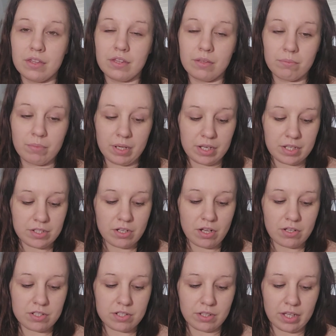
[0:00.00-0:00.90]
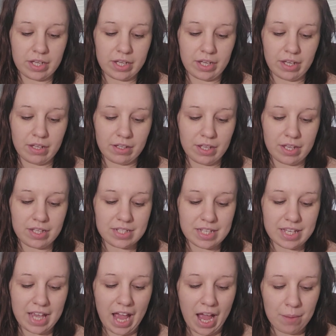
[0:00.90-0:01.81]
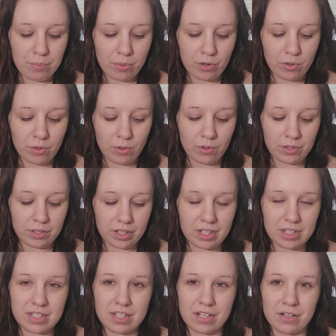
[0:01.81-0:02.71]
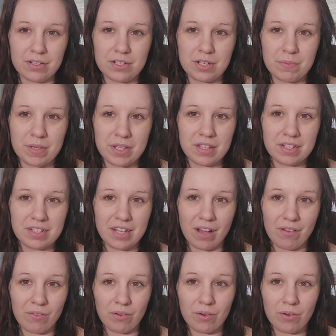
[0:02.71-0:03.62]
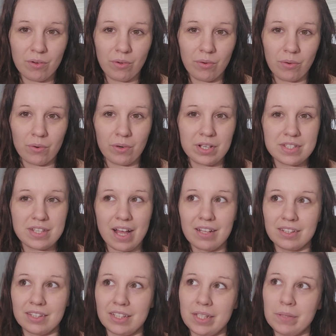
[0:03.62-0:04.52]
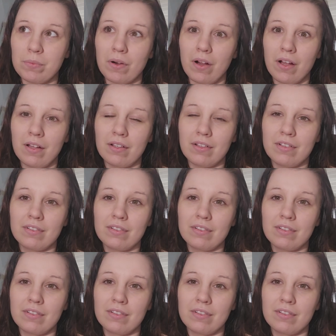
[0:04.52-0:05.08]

but it's also like, is Capricorn considered to be the devil, or is that Libra?